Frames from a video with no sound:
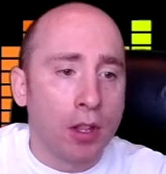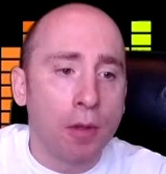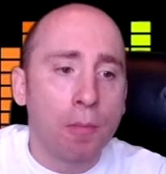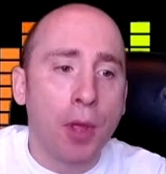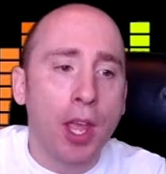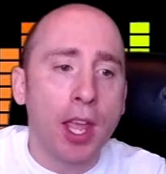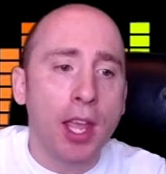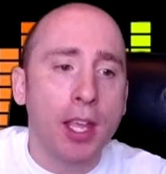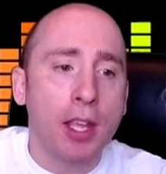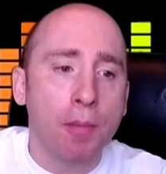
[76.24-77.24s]
The
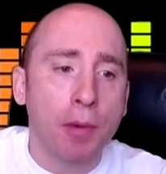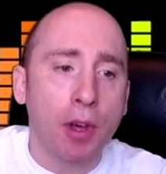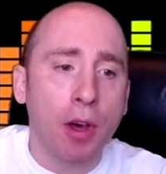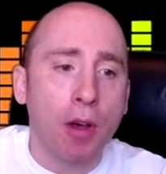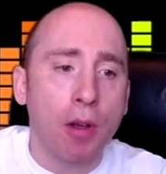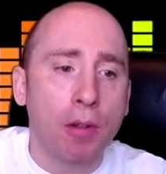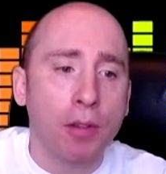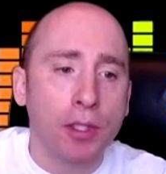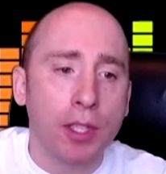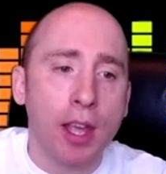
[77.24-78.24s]
paper
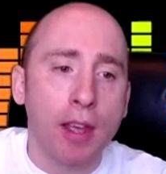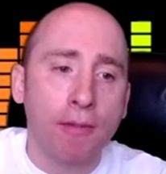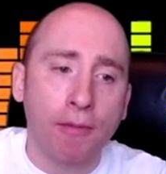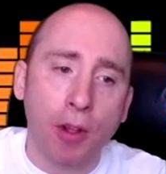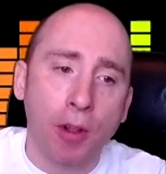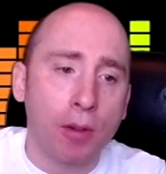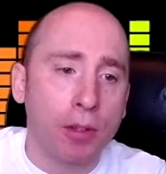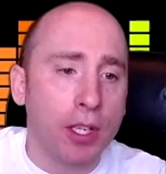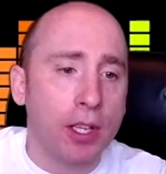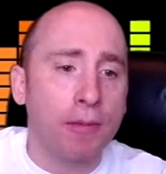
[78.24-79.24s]
holds their
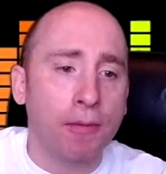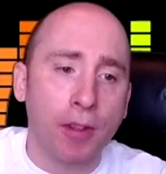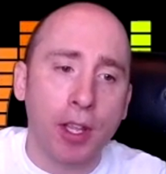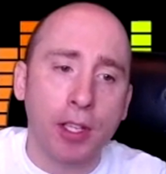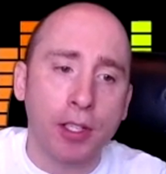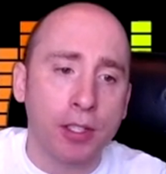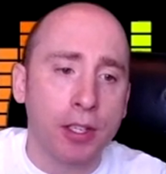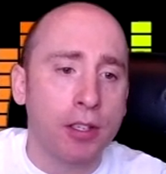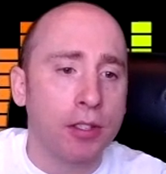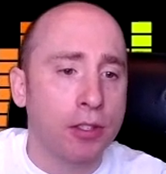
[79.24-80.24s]
folded
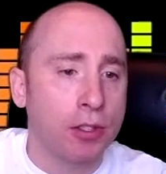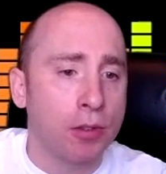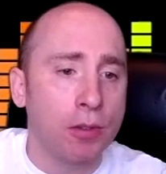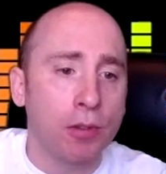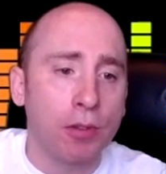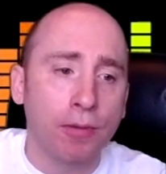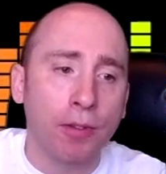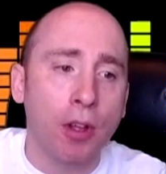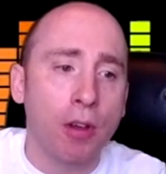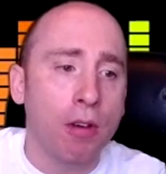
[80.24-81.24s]
faces to the
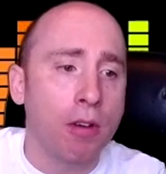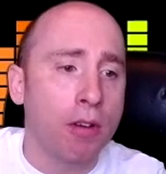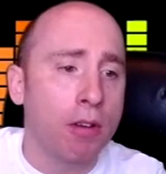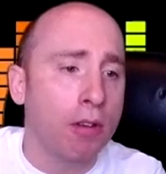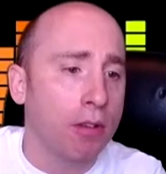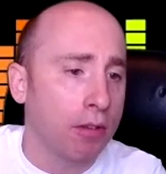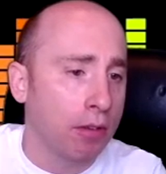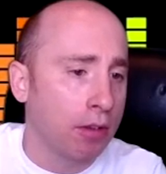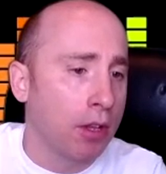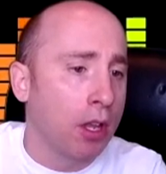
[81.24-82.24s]
floor,
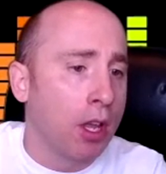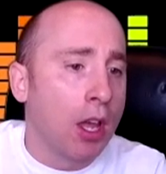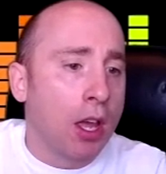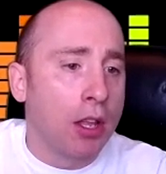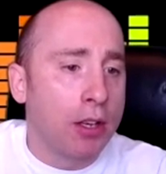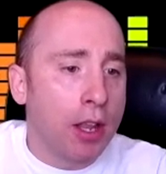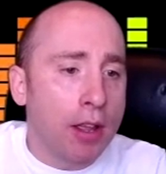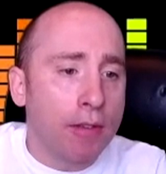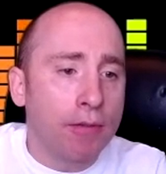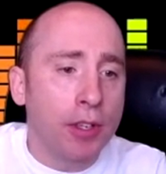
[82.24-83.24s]
and
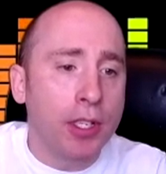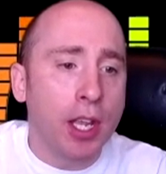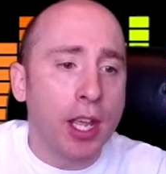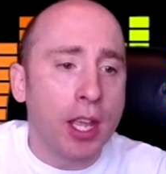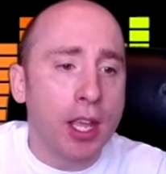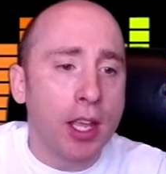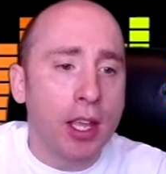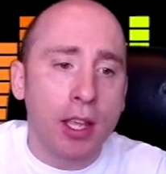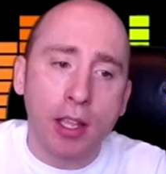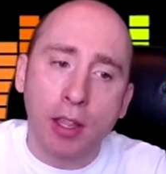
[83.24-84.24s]
every
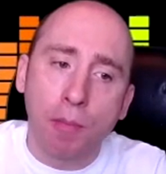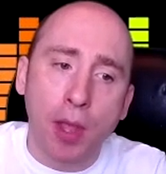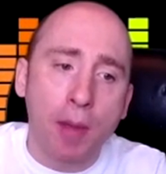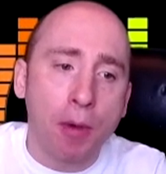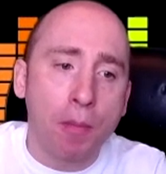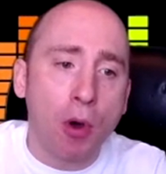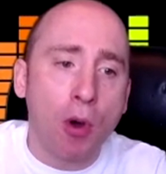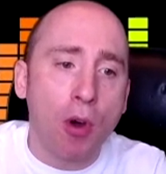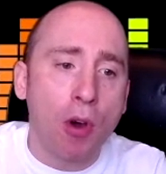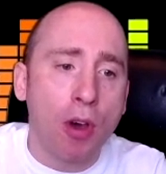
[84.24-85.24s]
day the paper
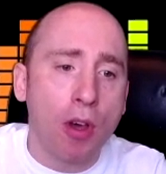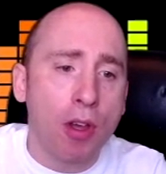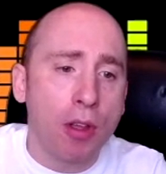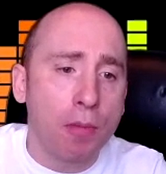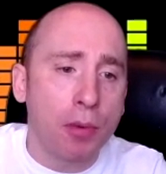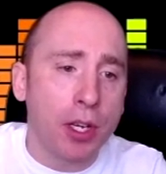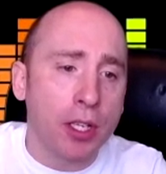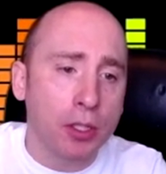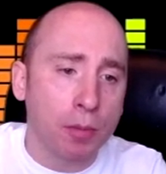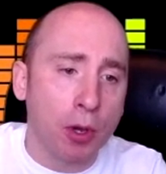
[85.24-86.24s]
boy
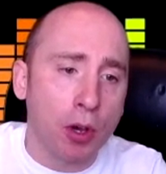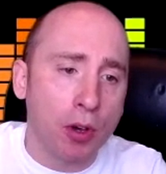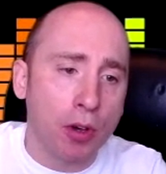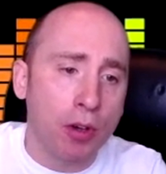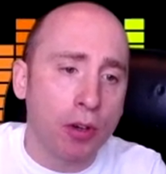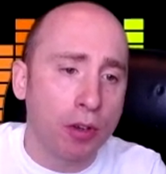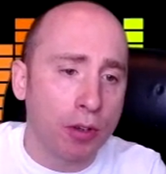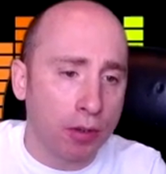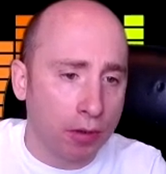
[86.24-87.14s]
brings more.